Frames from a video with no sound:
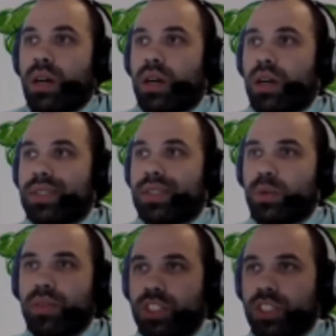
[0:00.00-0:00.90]
So we
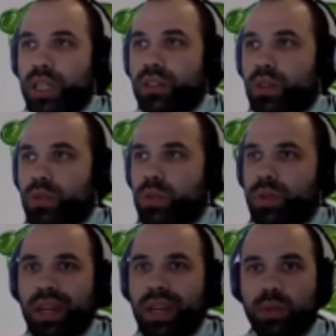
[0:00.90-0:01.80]
have a shellcode
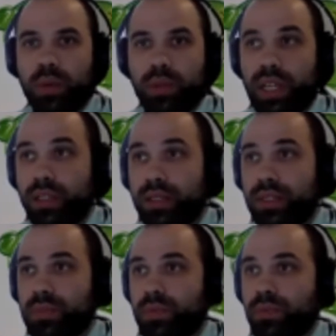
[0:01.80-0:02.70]
without double
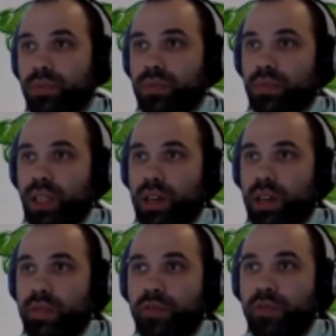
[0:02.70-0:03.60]
nulls.
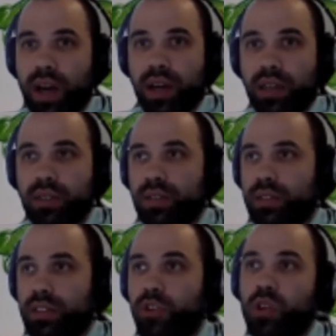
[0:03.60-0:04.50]
We find
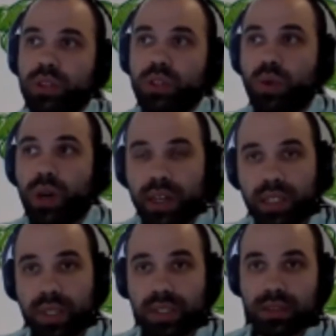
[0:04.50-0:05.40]
the following UI
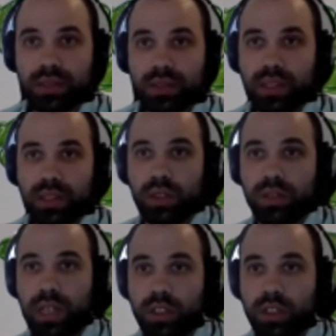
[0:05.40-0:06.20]
elements in our target